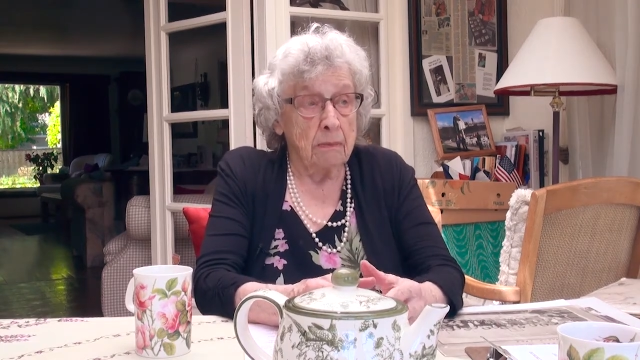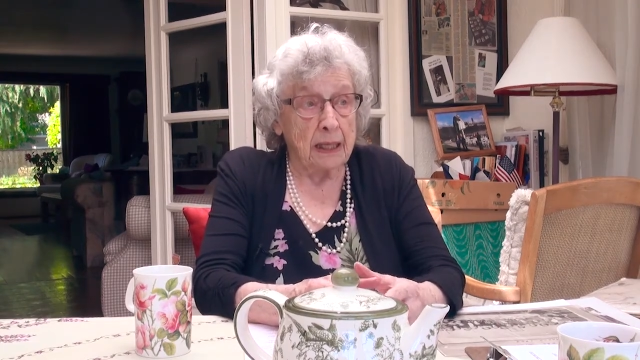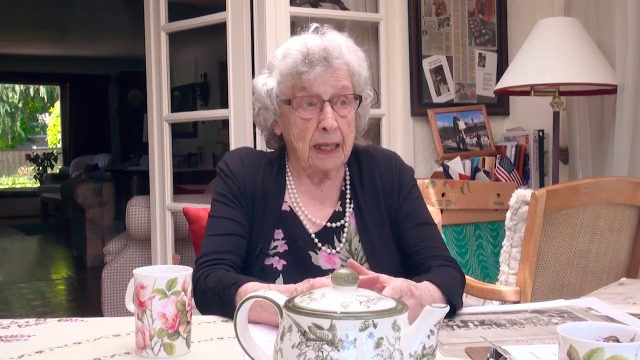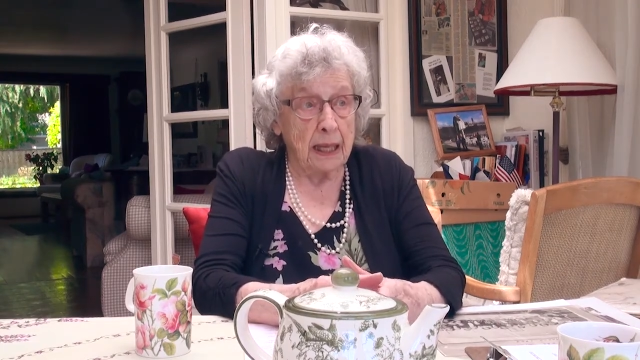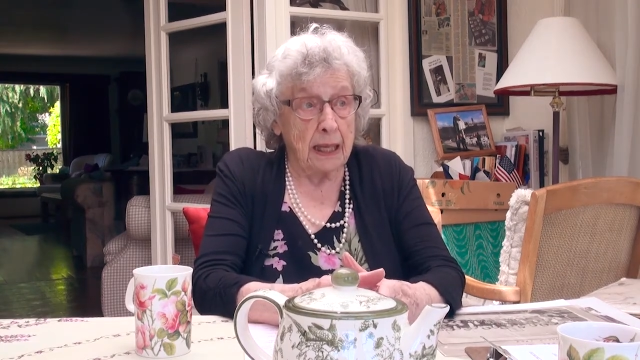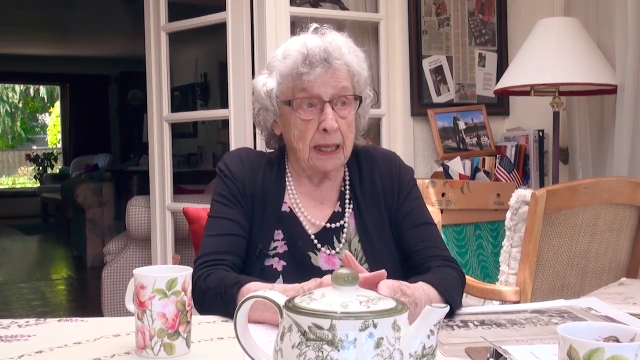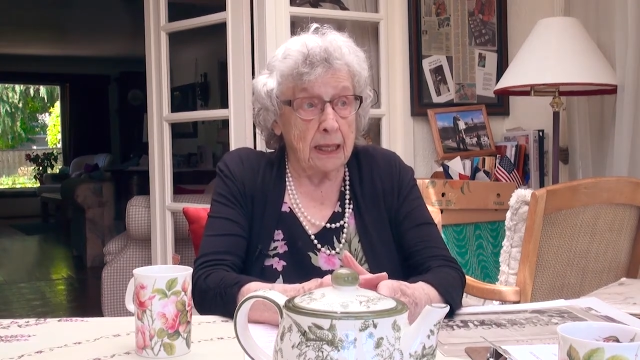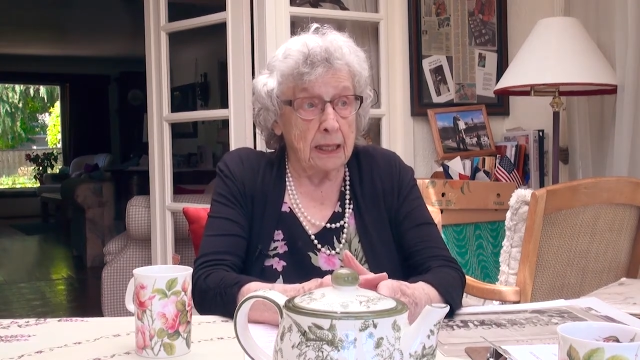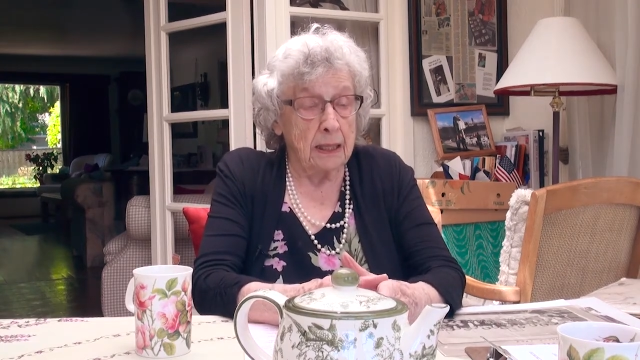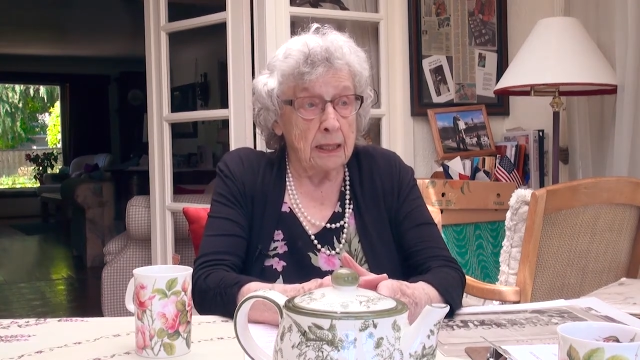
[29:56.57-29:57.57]

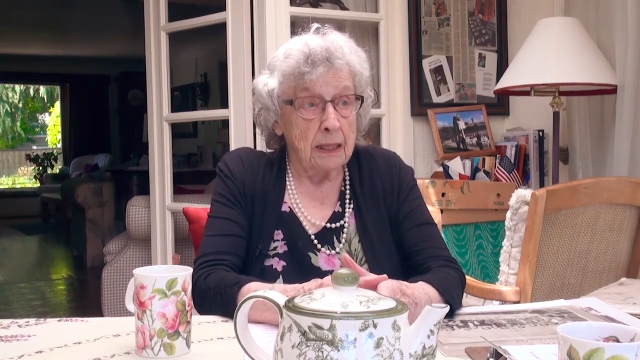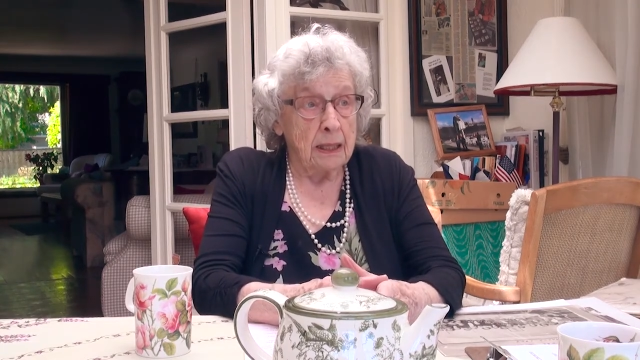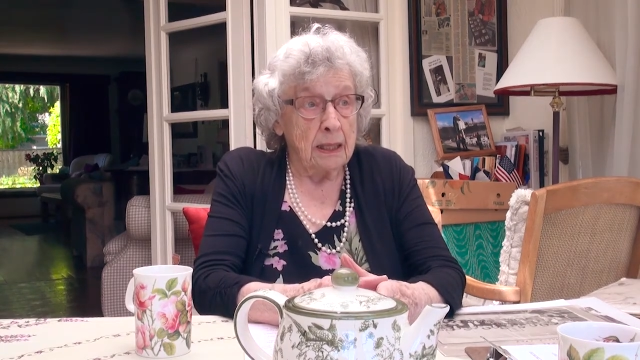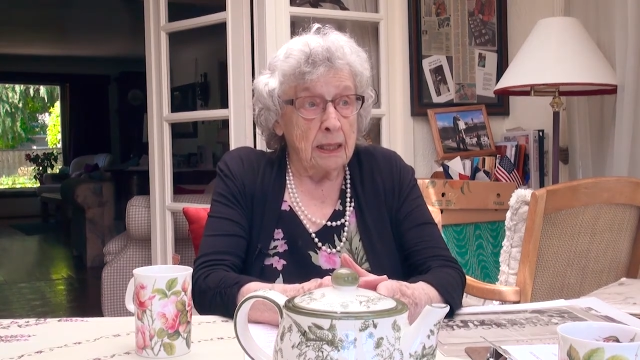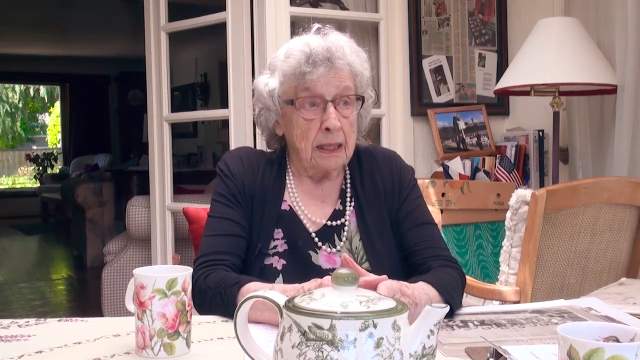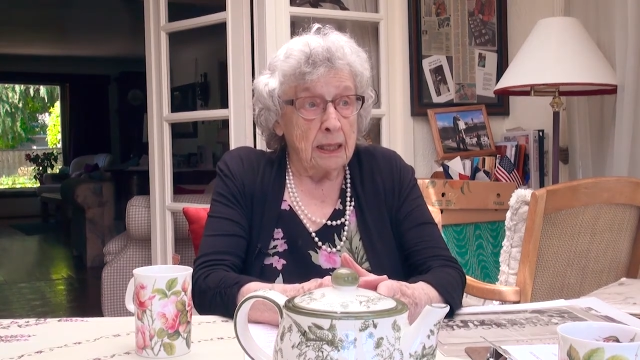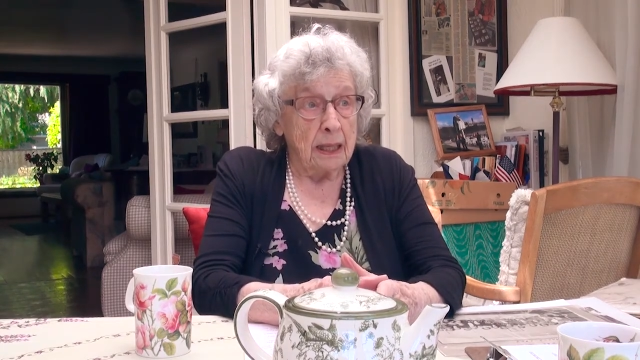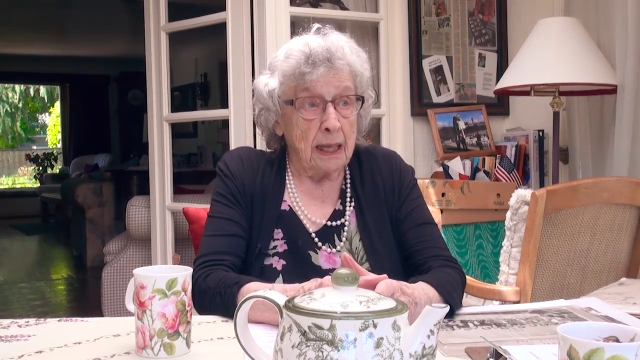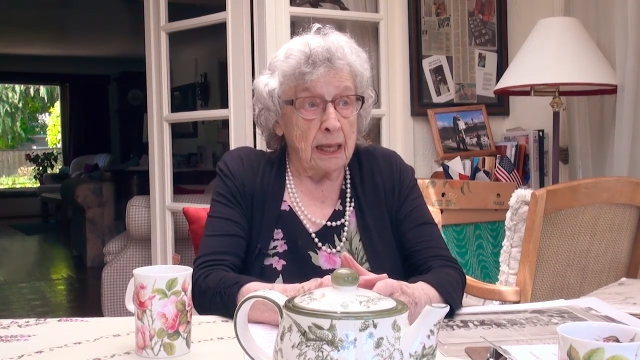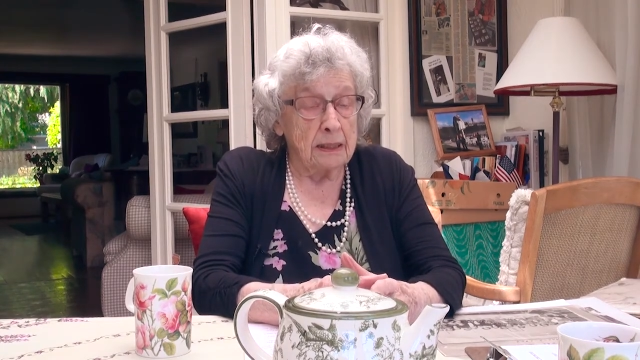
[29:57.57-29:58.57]
McKay
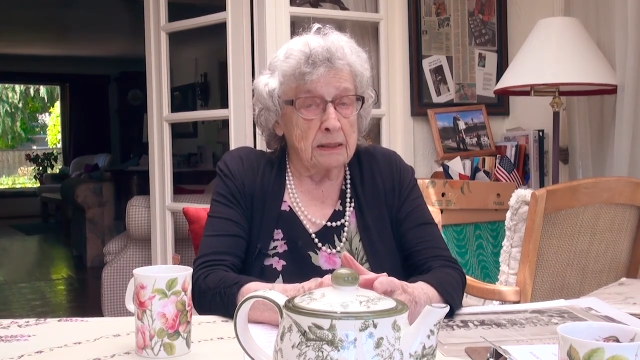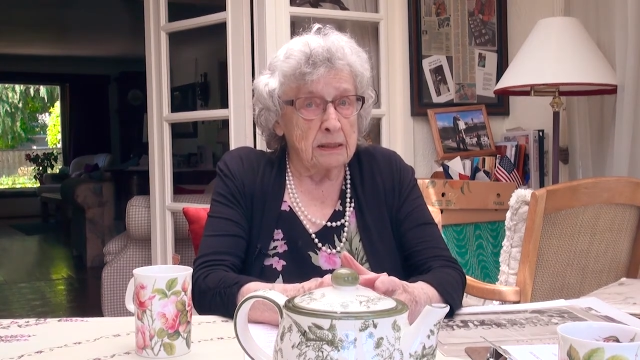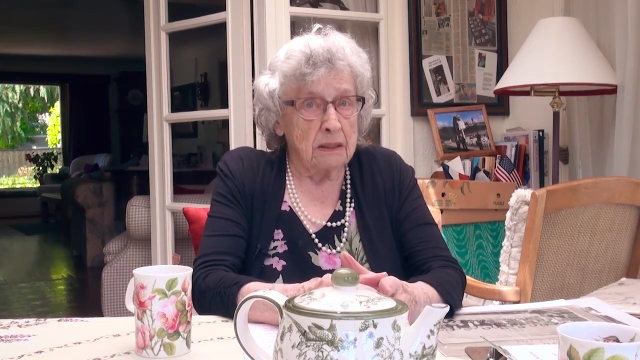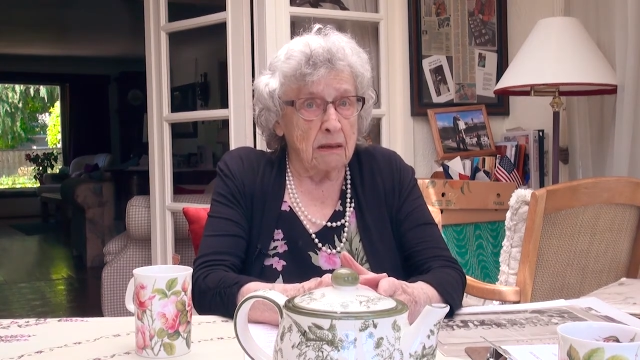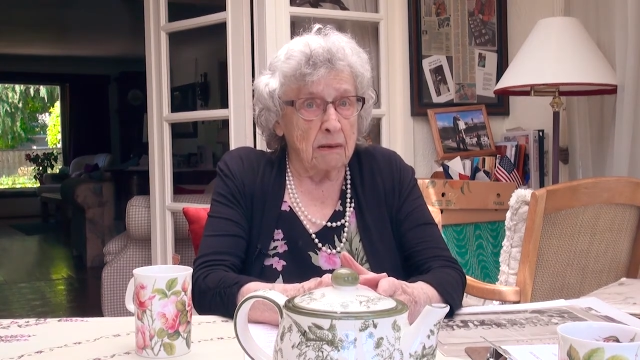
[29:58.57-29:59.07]
and